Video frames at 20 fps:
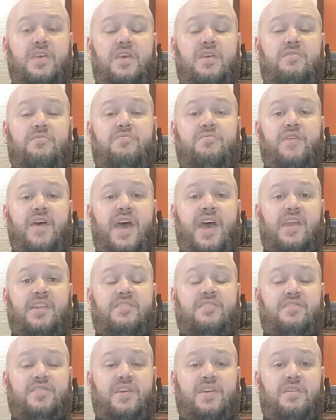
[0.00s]
In
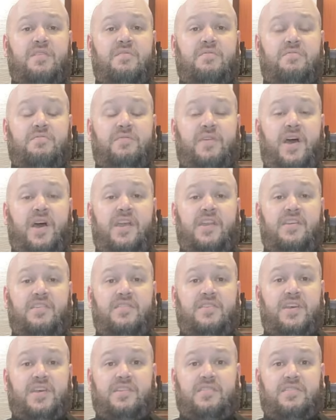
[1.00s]
fact, they find
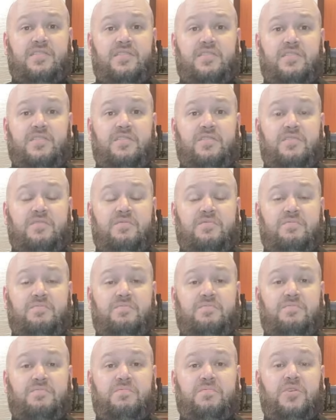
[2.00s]
that the
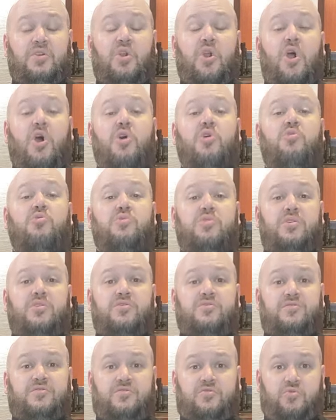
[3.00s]
their
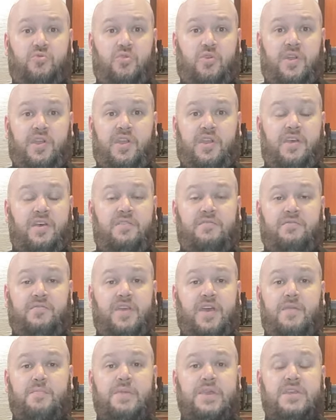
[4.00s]
own story of
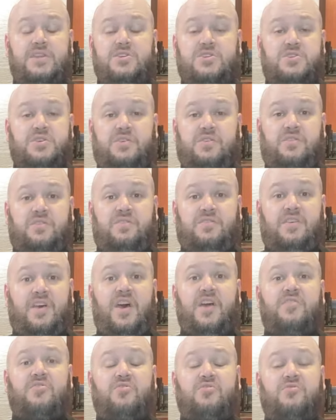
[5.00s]
coming to, to
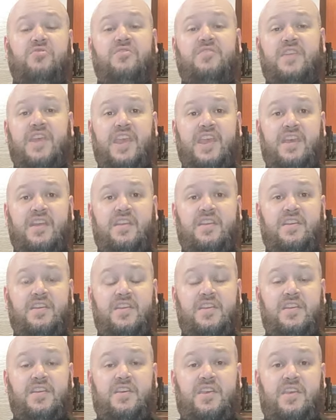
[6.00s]
understand
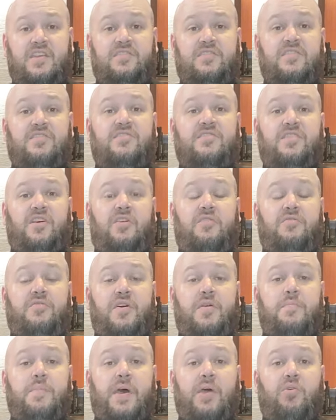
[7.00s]
is itself
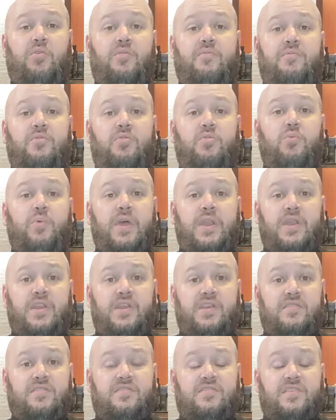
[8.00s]
a powerful
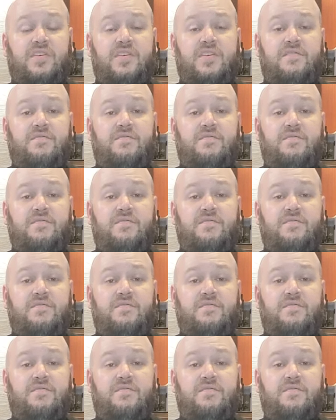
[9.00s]
witness.